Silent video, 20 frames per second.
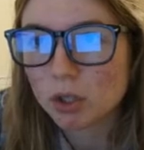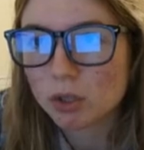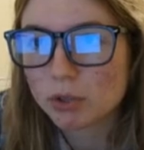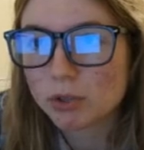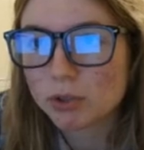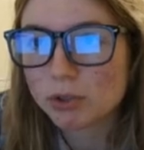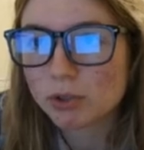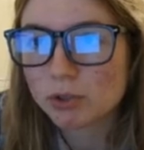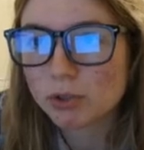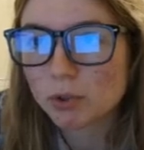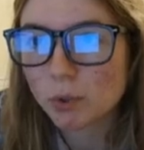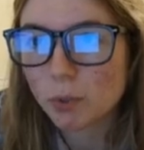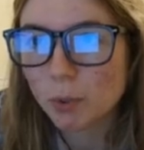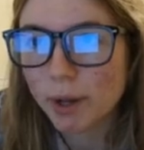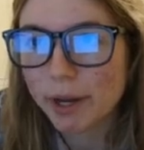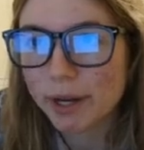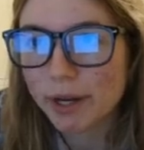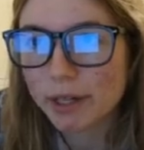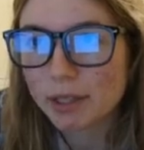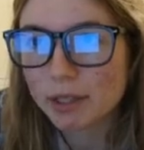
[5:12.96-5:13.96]

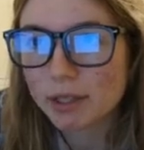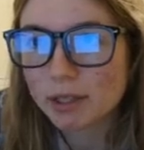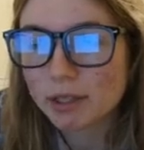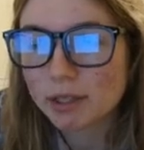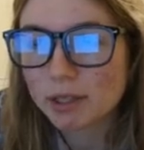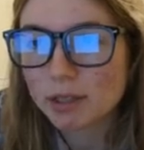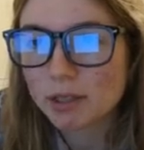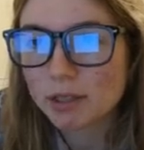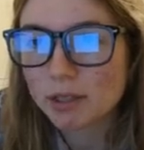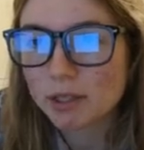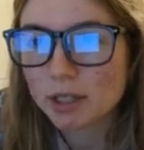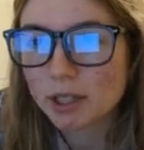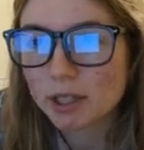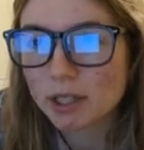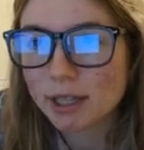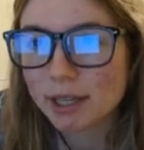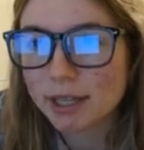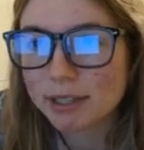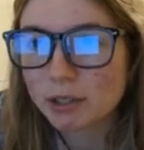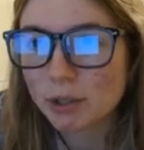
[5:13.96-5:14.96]
squared
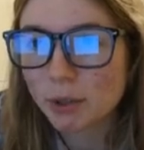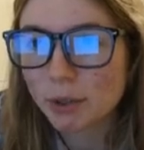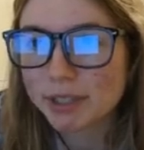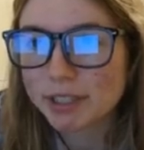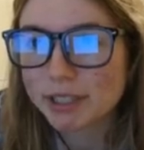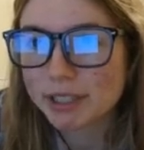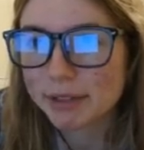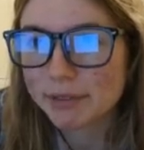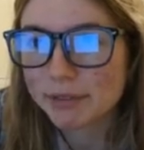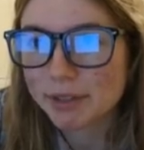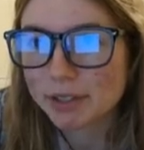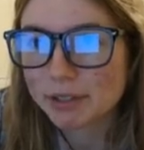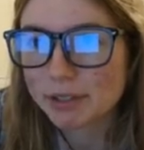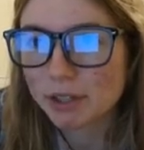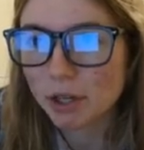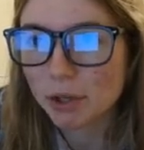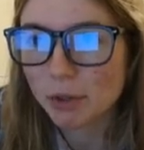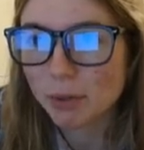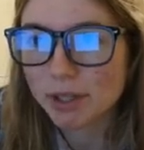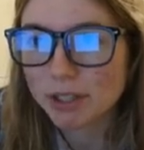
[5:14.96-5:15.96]
is going to give us
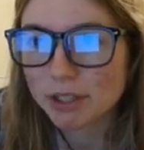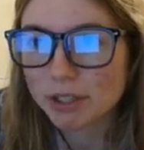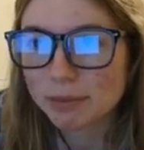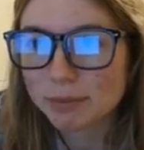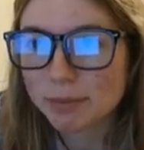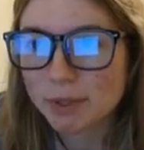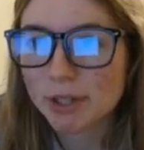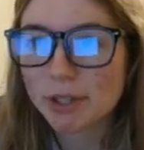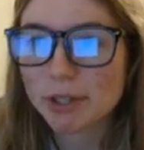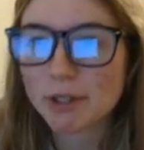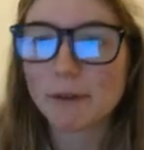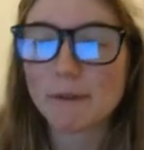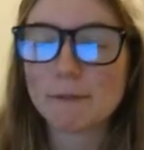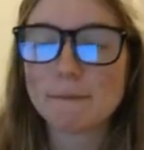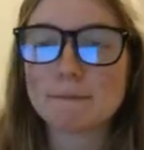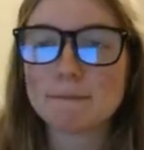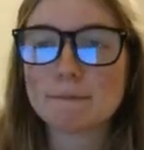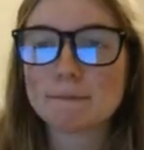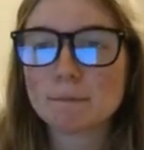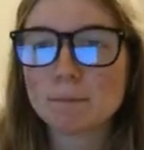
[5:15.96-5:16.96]
our question mark.
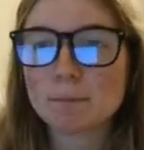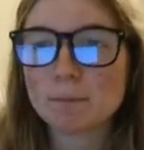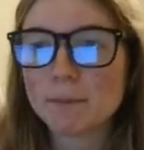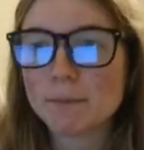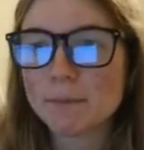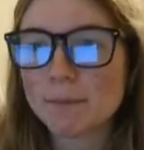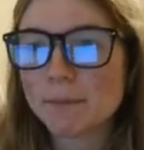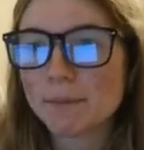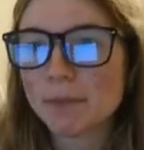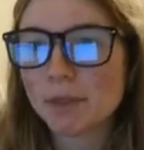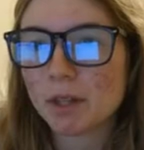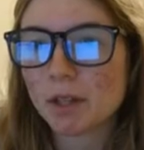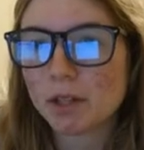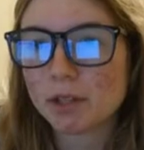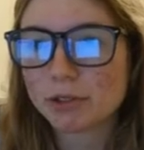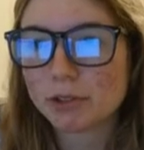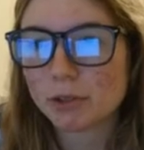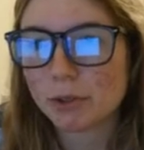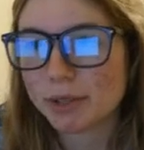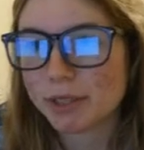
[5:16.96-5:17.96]

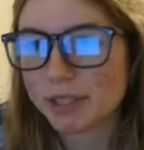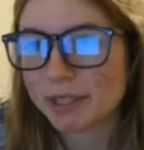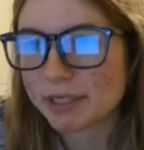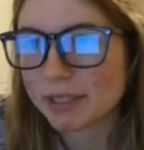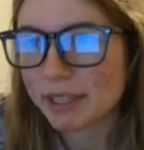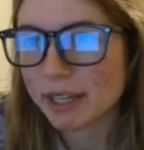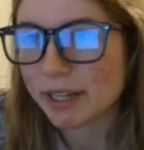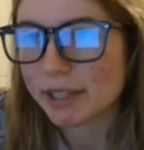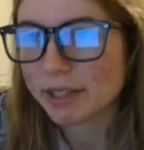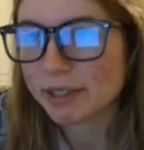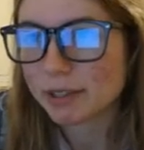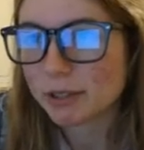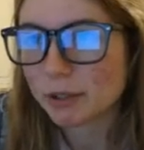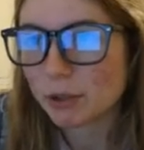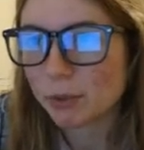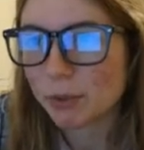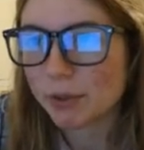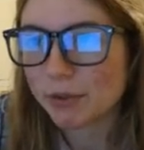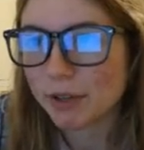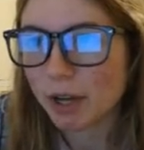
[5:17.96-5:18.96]
So in this case,
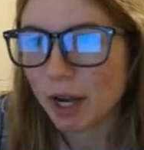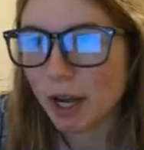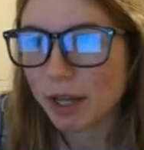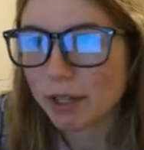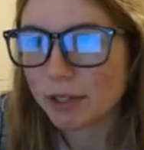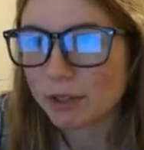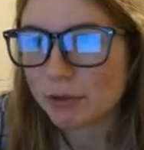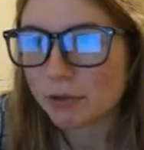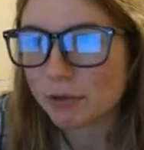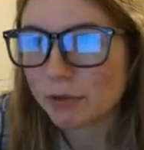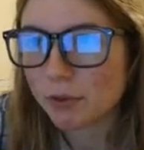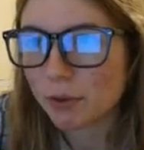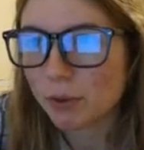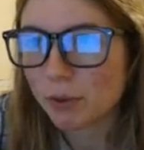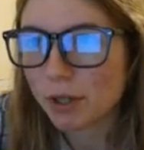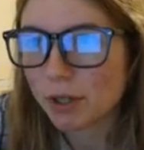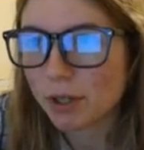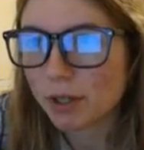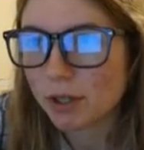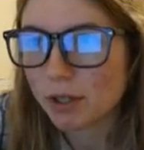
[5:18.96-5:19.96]
we've got
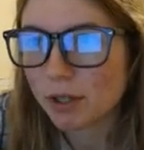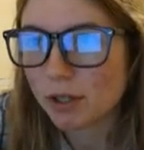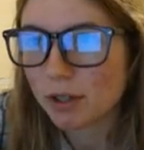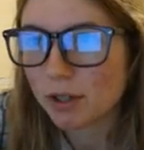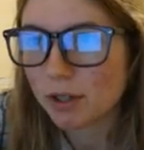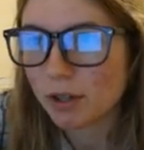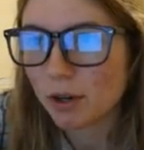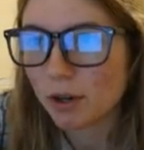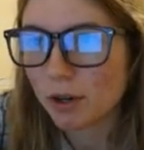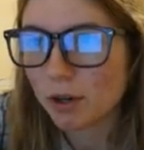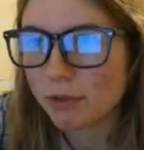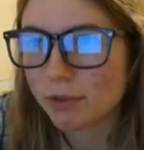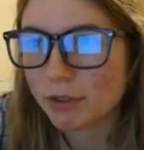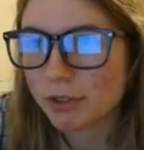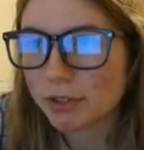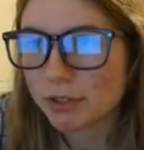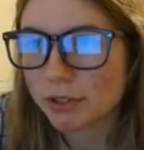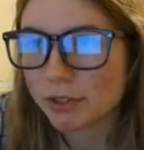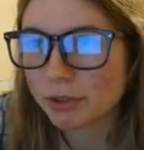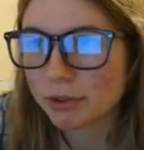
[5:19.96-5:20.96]
4 over
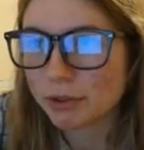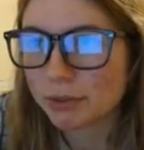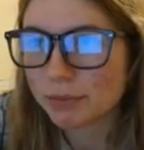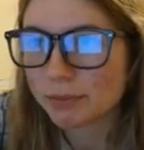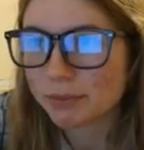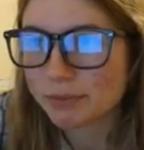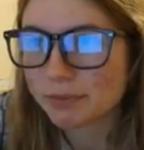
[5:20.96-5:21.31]
2